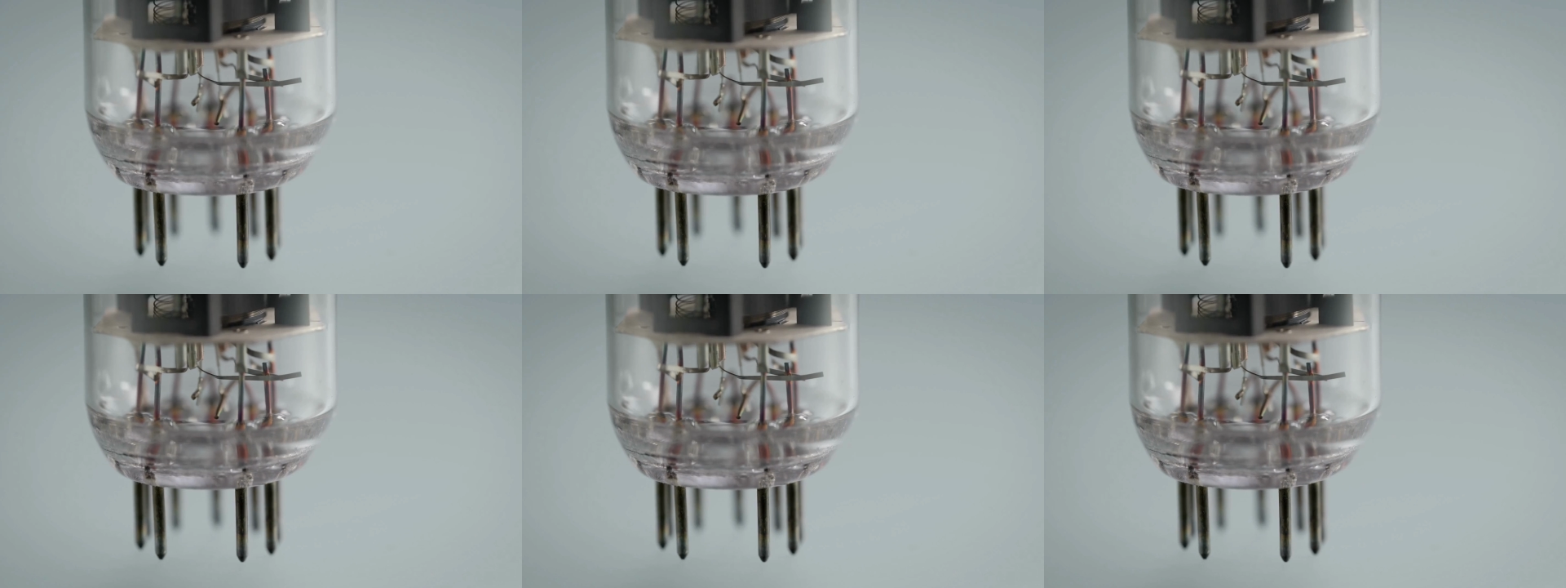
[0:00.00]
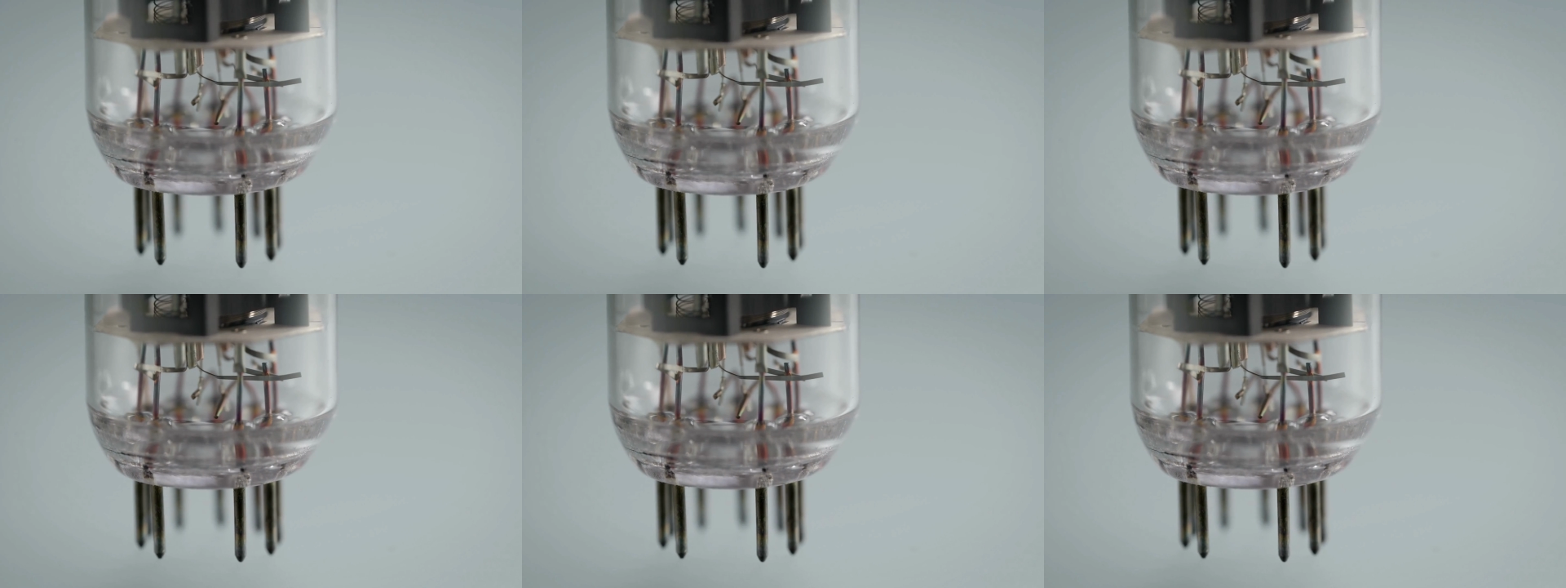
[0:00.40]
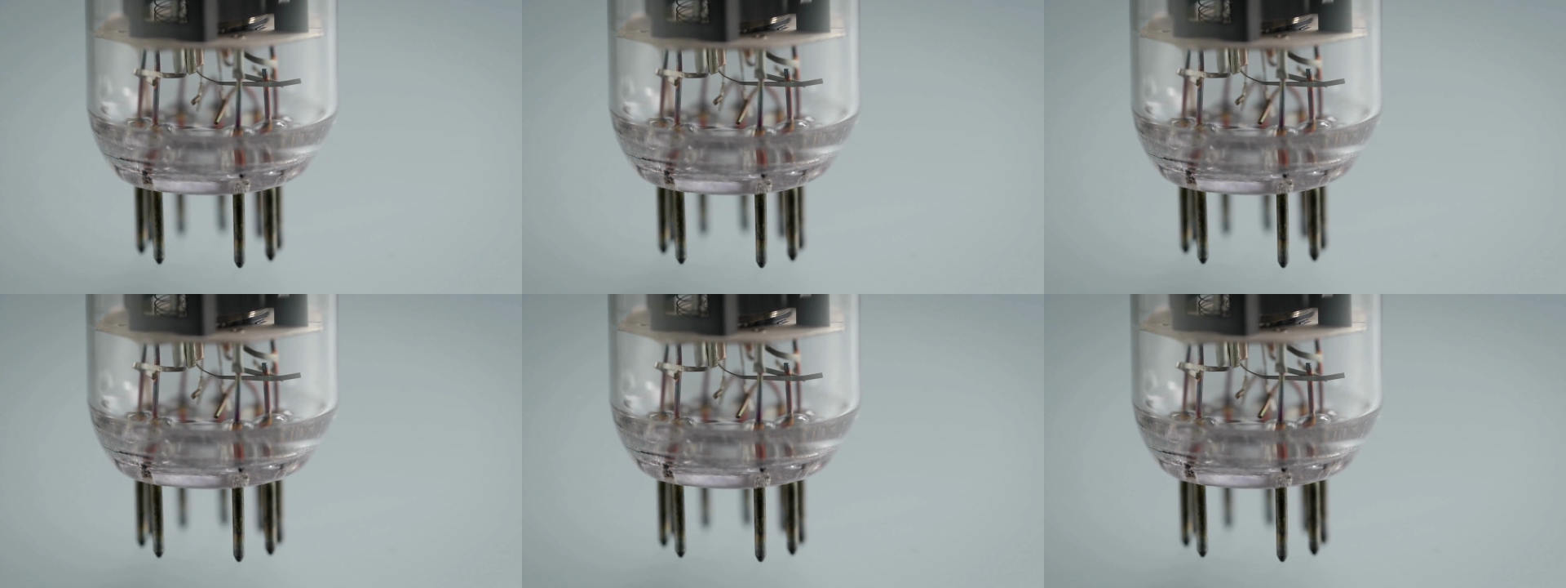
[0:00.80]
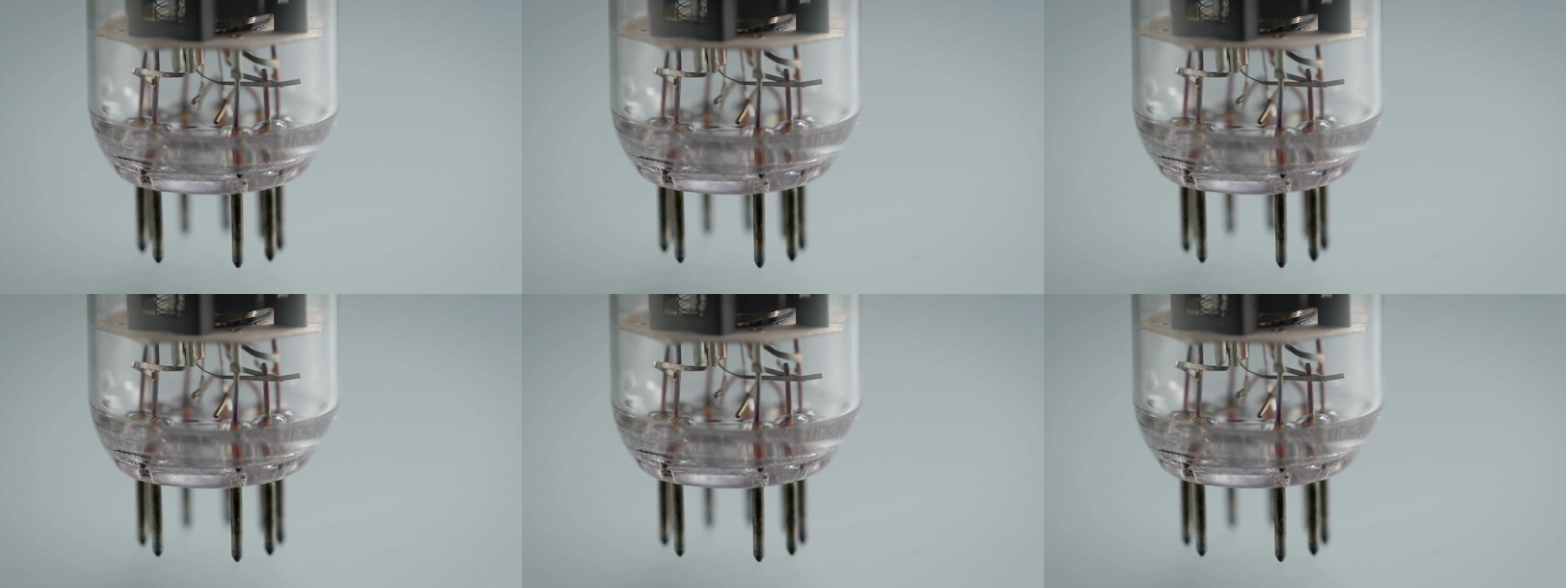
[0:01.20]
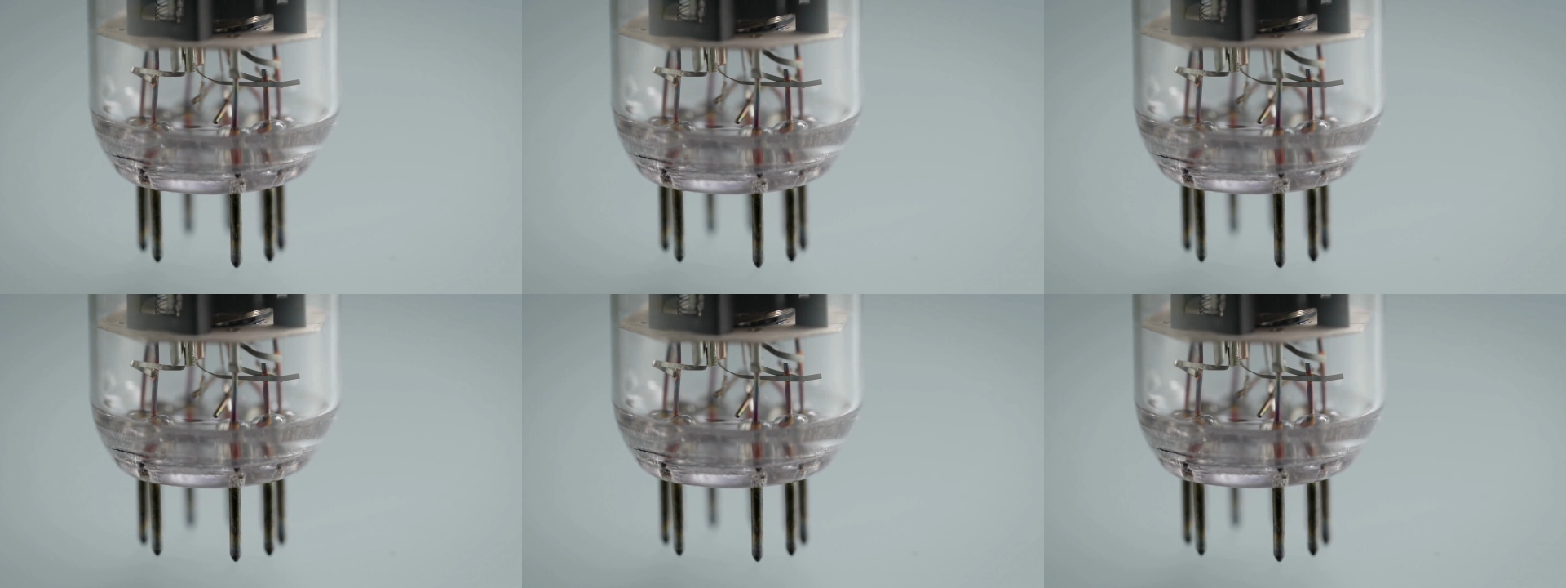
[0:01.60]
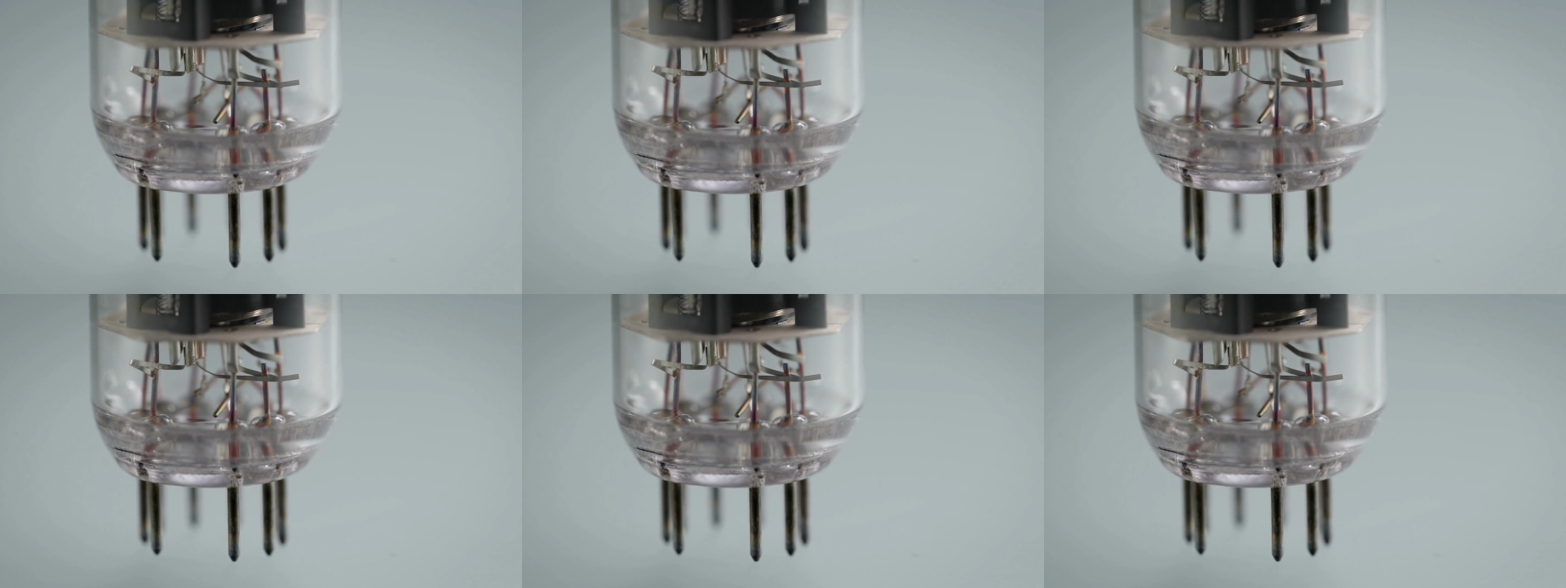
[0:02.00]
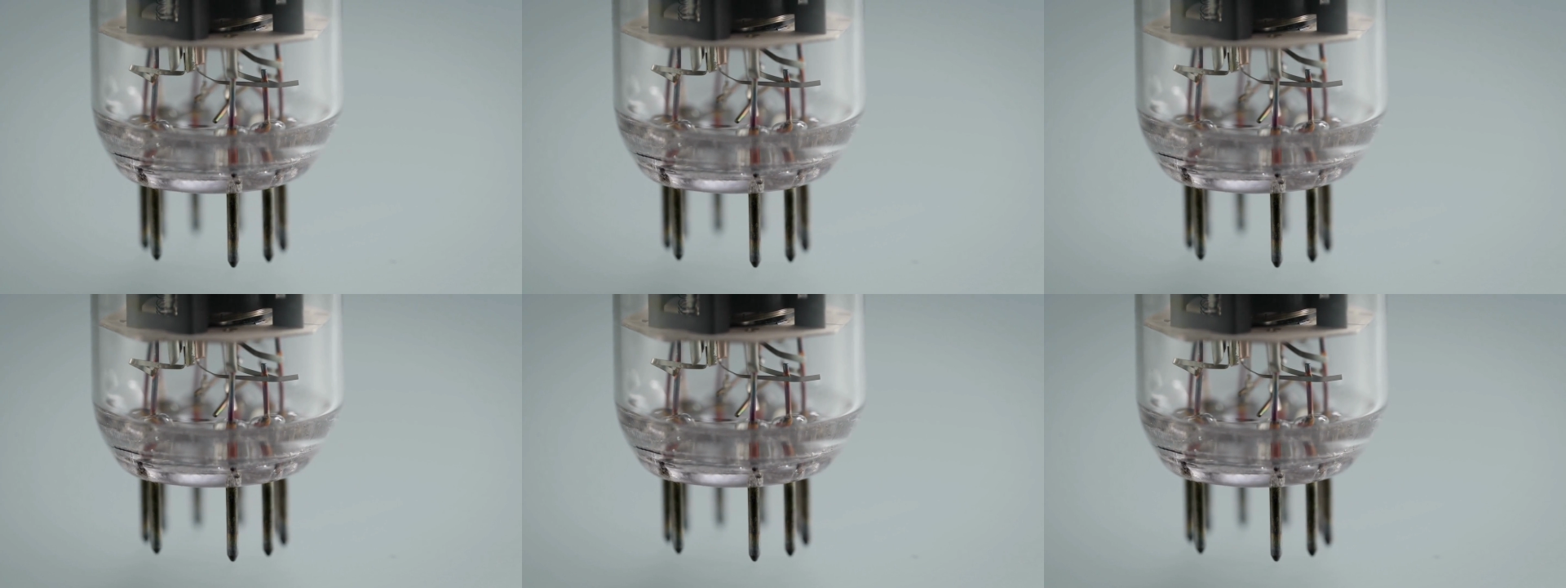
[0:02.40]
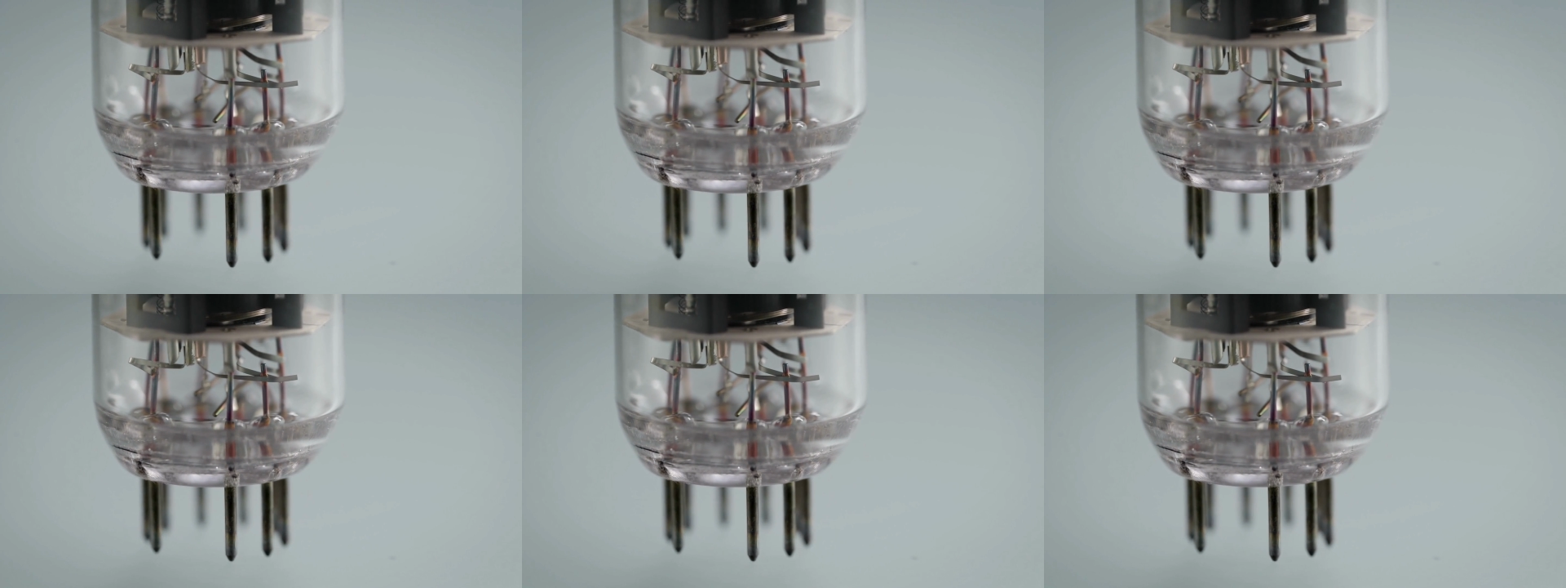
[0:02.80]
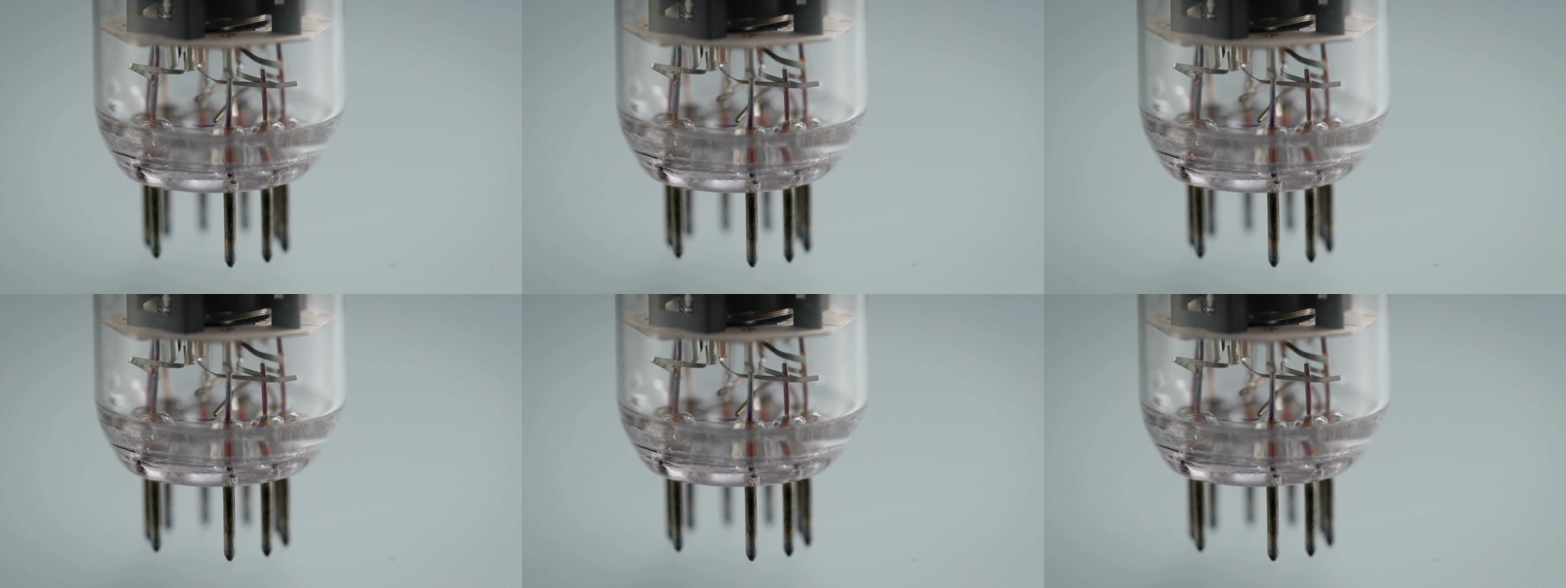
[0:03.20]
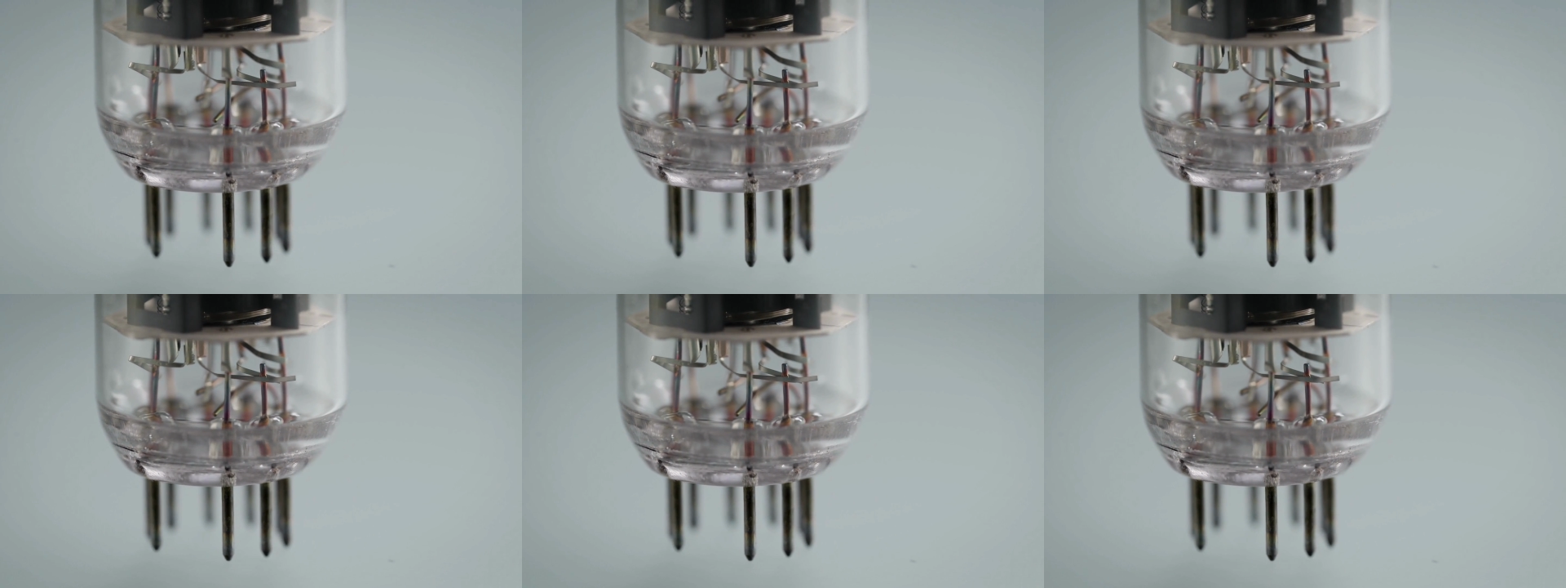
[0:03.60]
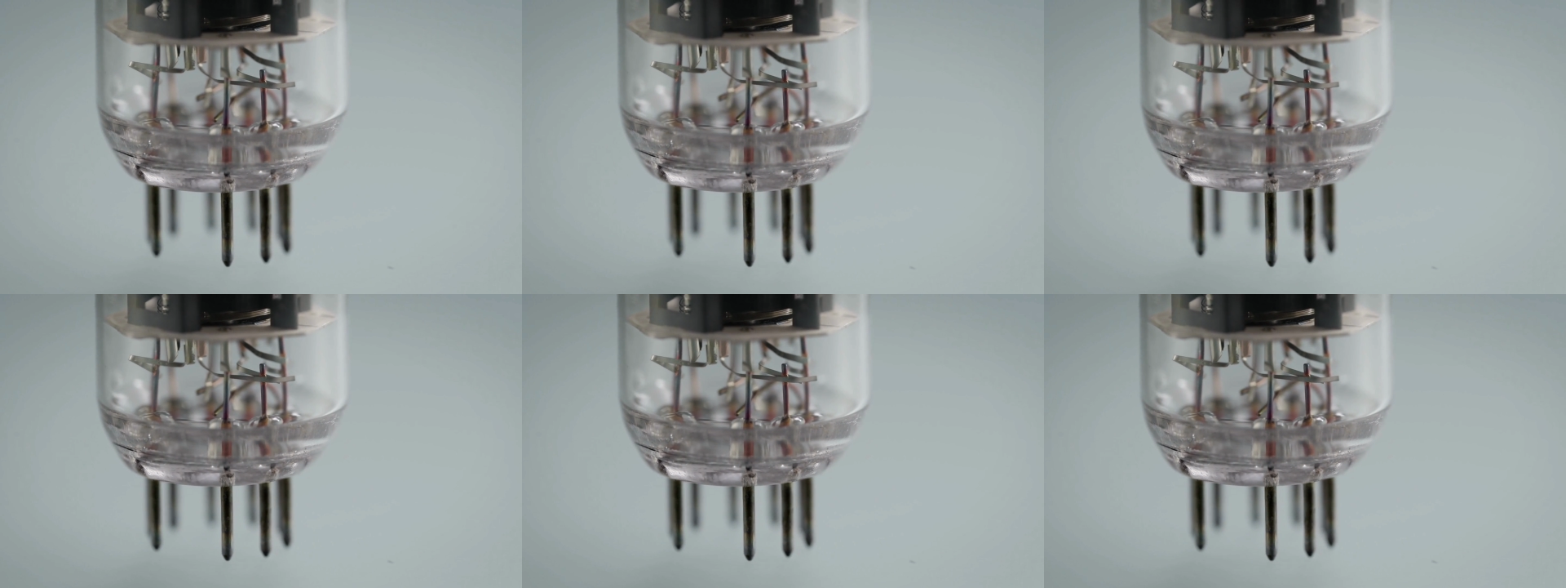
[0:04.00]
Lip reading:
[unreadable: no face in view]